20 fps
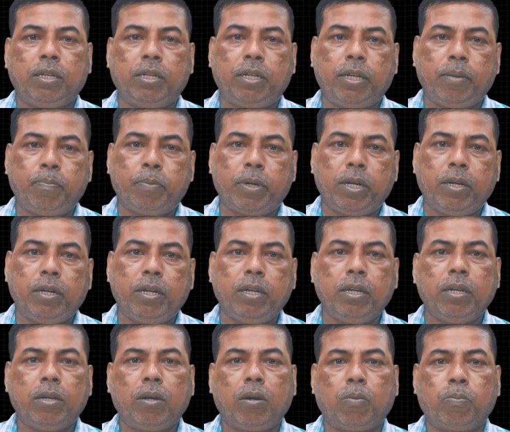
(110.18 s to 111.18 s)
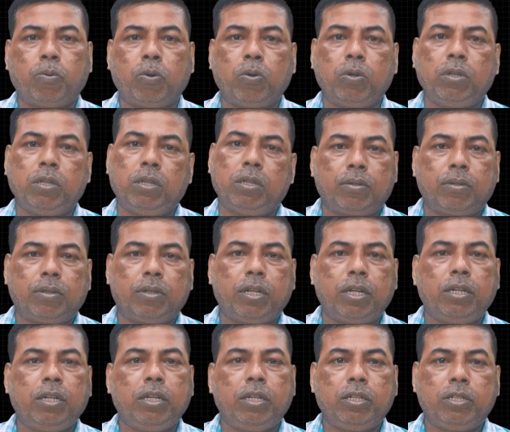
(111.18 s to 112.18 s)
depending upon
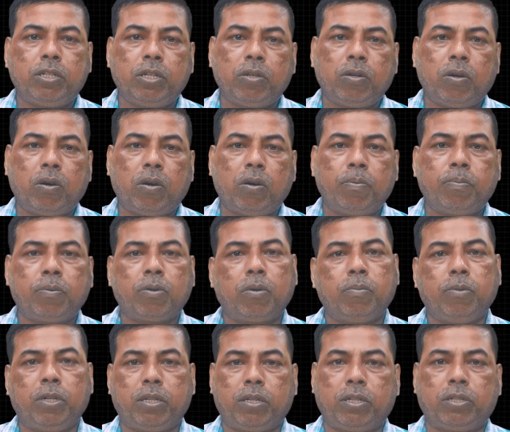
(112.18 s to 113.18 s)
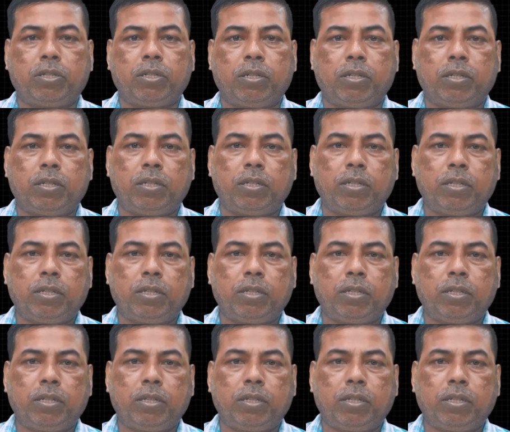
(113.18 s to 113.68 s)
the nature of communication,